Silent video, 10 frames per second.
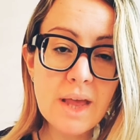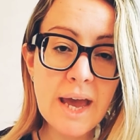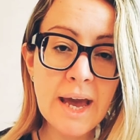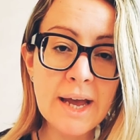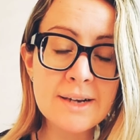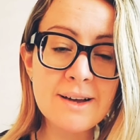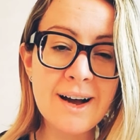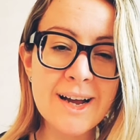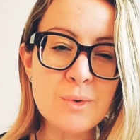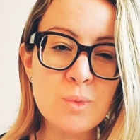and
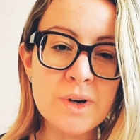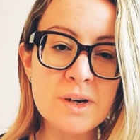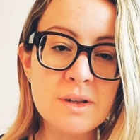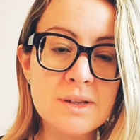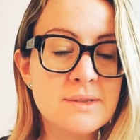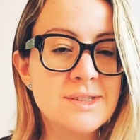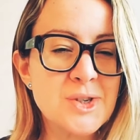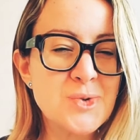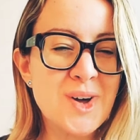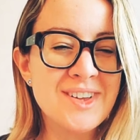I will see
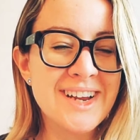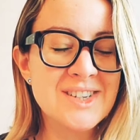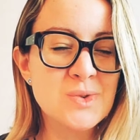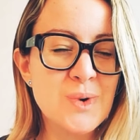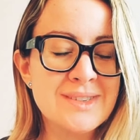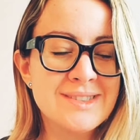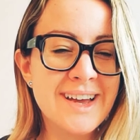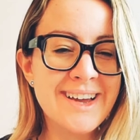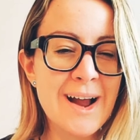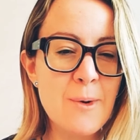you on the next one.
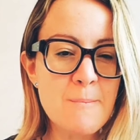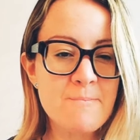Take care.